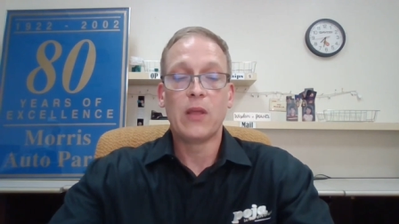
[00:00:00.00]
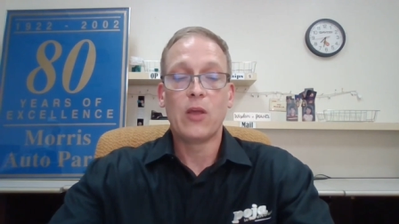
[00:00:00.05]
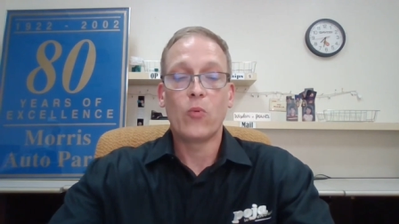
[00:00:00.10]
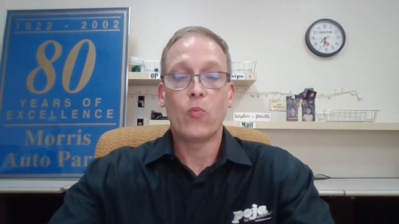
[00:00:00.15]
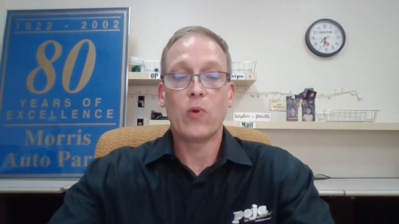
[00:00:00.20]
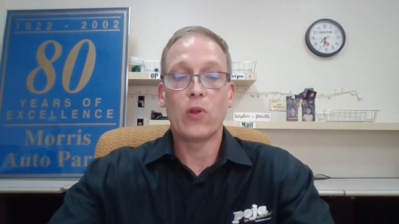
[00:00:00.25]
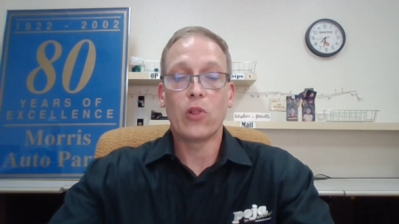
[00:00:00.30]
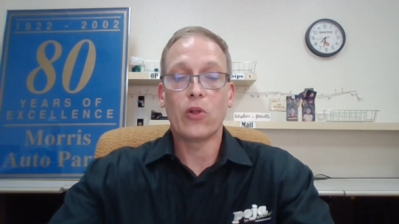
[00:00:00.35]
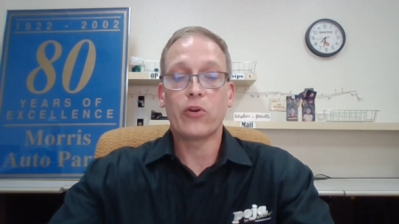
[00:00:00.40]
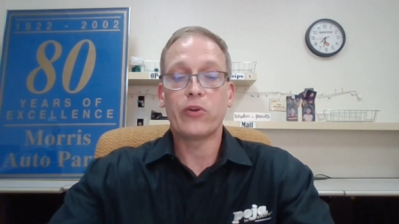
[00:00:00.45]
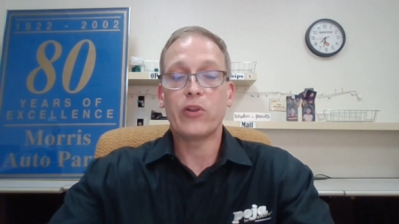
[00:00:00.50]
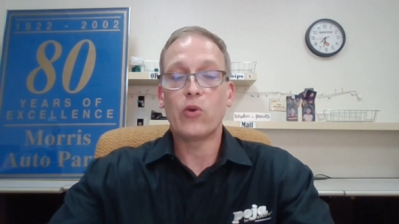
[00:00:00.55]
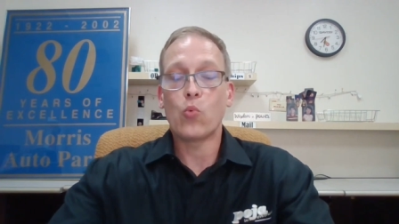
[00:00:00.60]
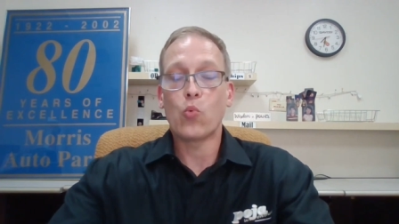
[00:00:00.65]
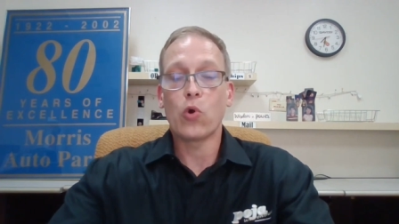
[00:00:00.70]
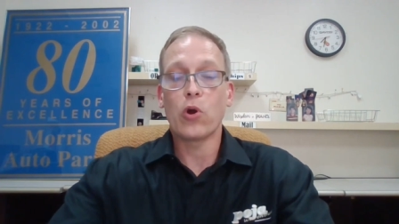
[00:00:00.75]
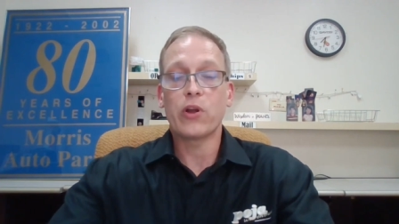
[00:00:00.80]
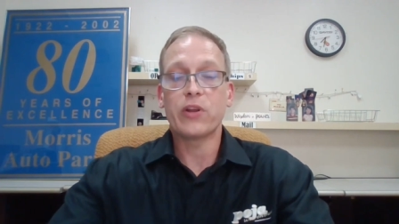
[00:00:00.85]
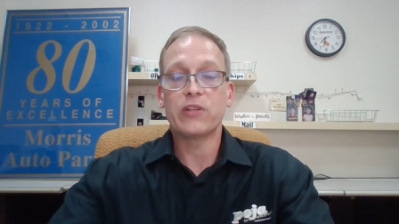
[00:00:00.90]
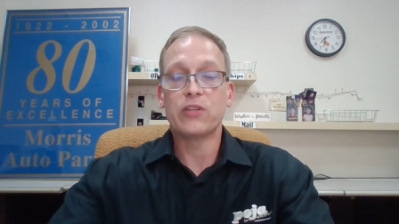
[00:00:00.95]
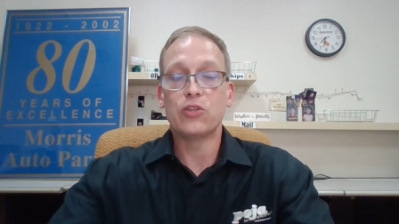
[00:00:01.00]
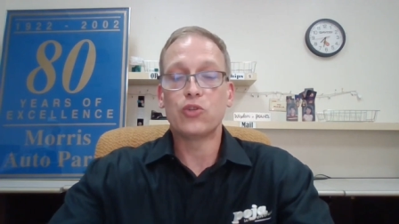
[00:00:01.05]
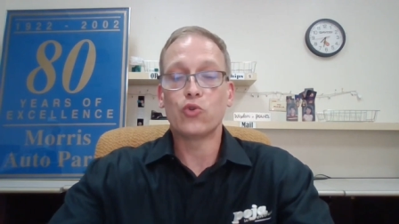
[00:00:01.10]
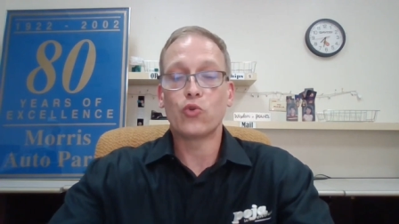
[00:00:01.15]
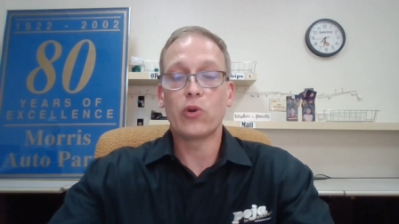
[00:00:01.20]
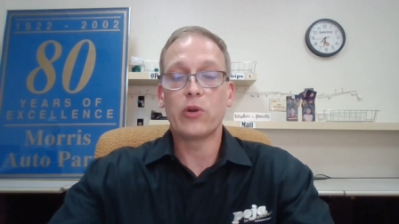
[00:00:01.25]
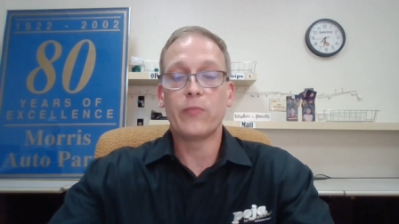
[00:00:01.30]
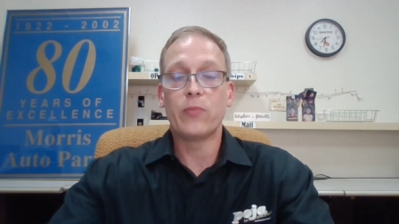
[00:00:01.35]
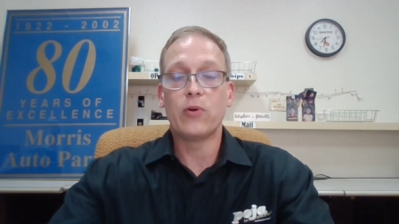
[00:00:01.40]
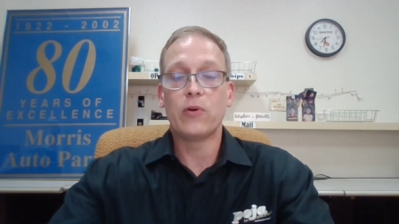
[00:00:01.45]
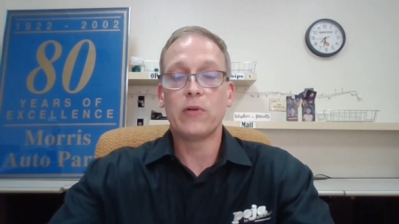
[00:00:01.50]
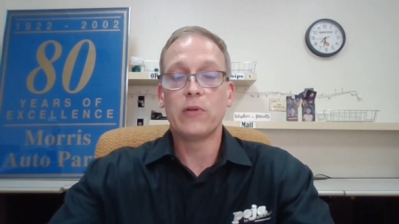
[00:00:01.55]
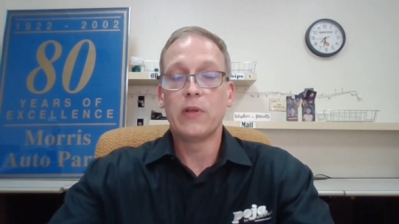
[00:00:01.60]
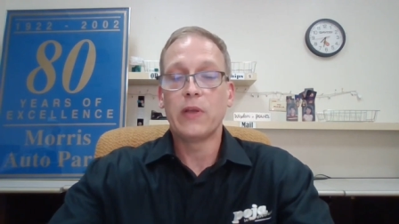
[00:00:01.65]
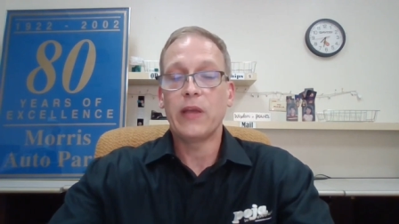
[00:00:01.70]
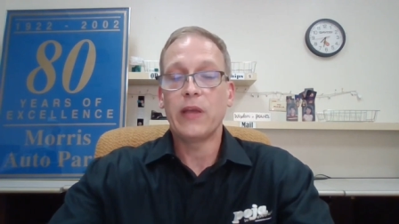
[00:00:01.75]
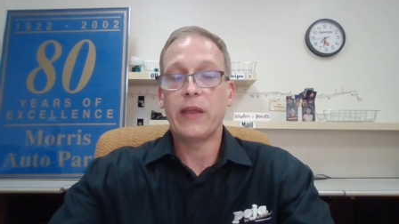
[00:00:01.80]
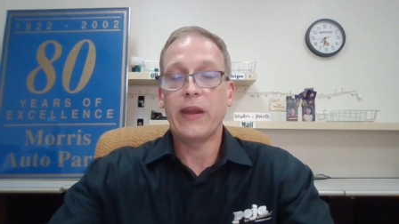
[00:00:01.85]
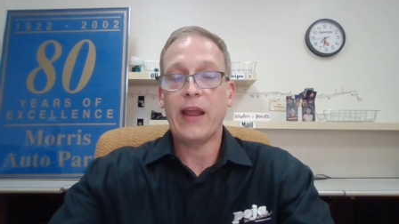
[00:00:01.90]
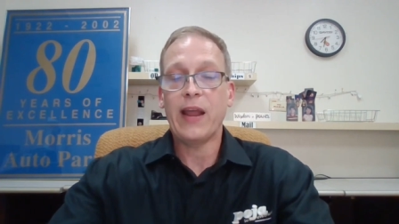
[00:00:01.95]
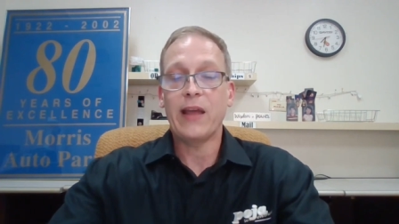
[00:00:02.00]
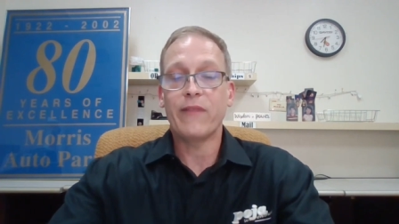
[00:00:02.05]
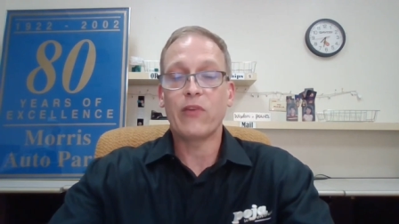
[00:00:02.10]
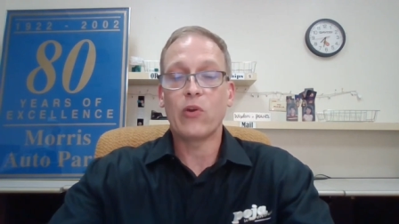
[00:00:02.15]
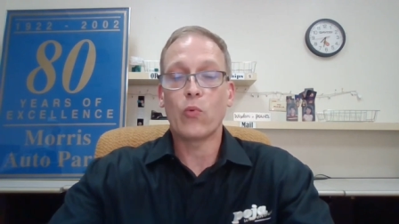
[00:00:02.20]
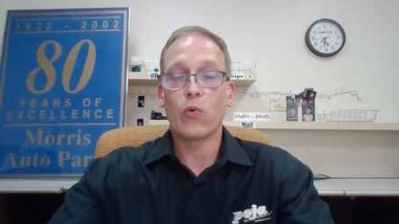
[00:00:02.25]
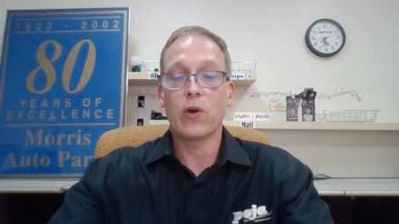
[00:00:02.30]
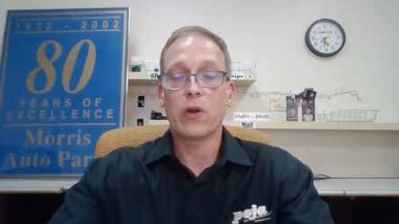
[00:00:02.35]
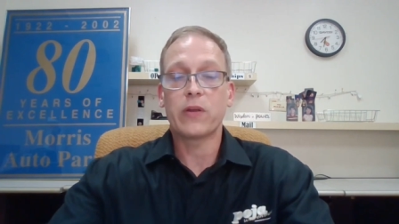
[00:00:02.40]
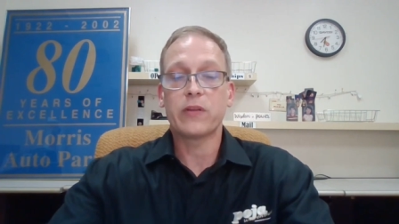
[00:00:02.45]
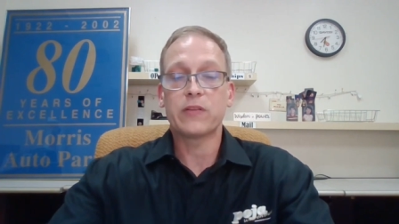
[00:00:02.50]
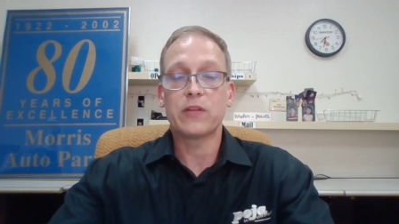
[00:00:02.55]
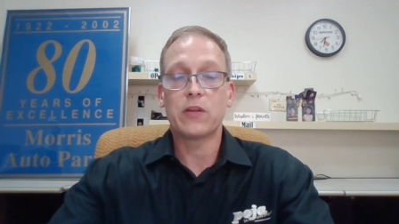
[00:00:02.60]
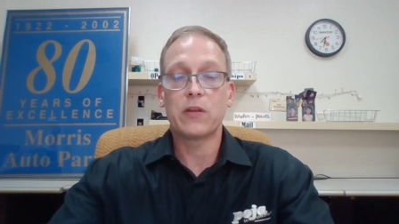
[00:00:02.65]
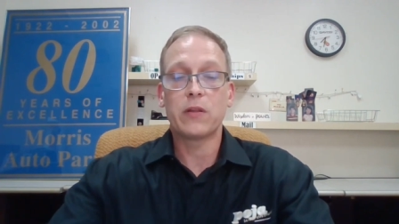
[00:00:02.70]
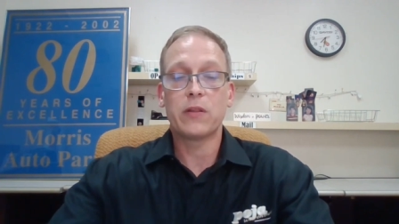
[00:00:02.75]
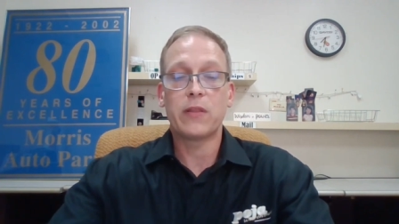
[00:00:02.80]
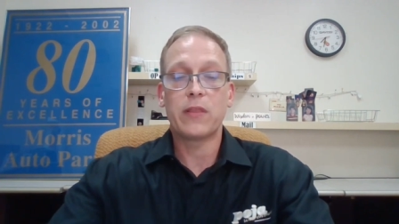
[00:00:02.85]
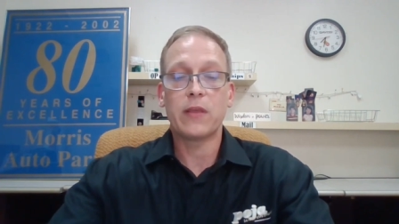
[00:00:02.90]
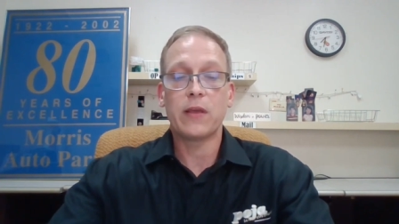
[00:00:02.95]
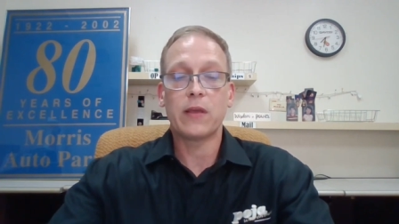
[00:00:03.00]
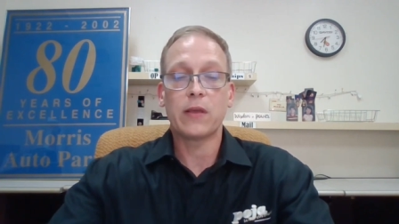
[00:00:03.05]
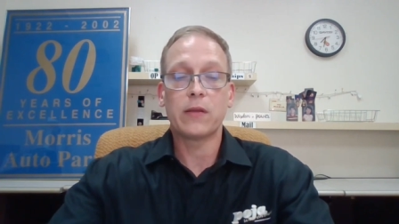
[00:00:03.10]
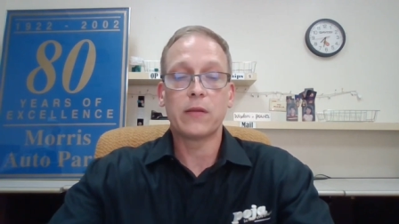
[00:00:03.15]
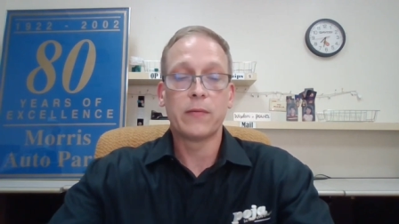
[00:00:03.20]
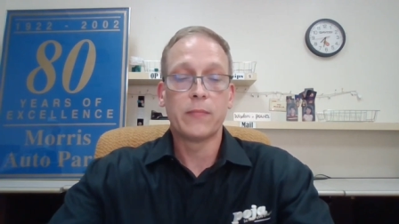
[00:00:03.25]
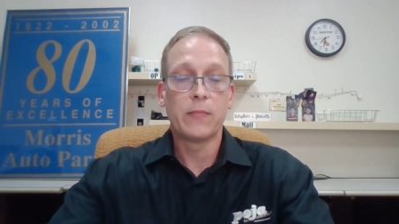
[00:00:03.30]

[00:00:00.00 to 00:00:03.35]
We learned that work is enjoyable and having work is a good thing.